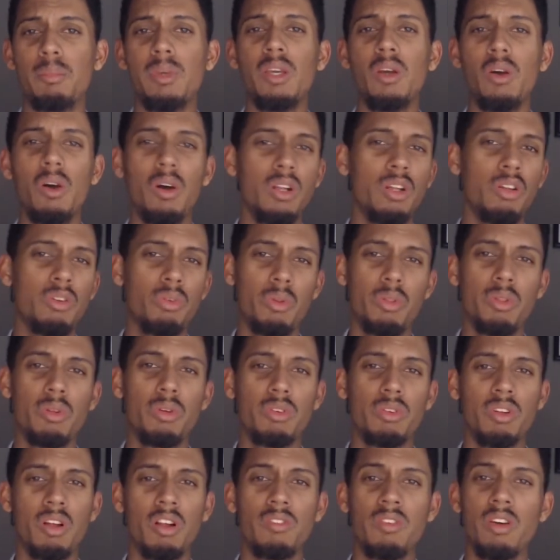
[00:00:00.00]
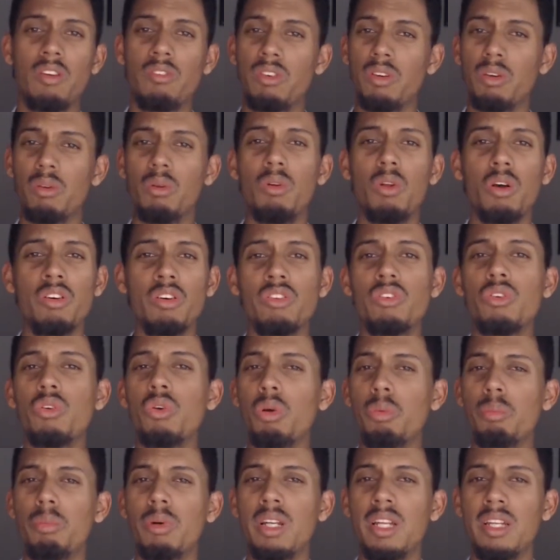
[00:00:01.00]
Be honest with yourself. Have you
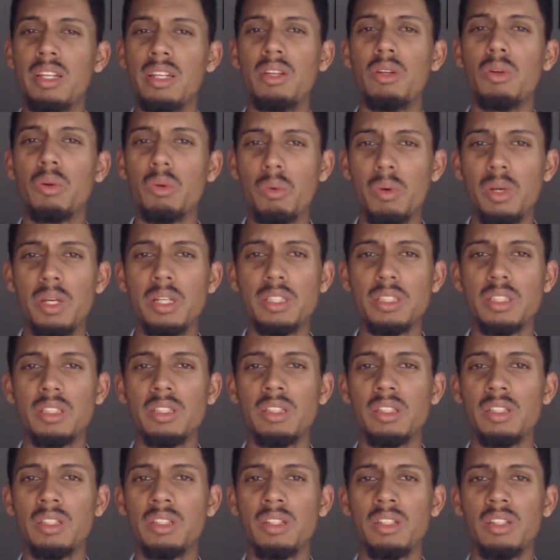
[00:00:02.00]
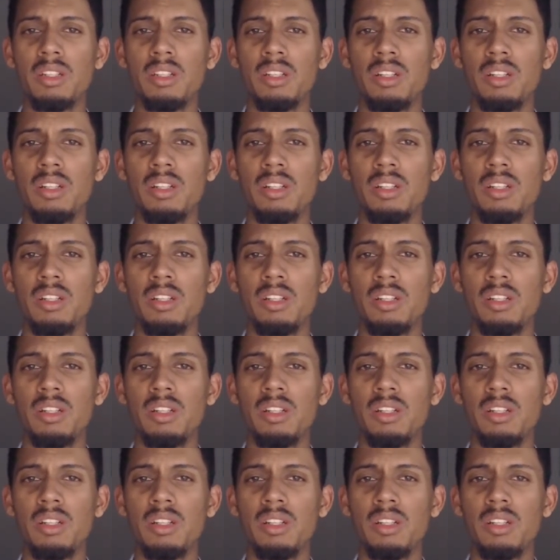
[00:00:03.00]
lost your ability to question?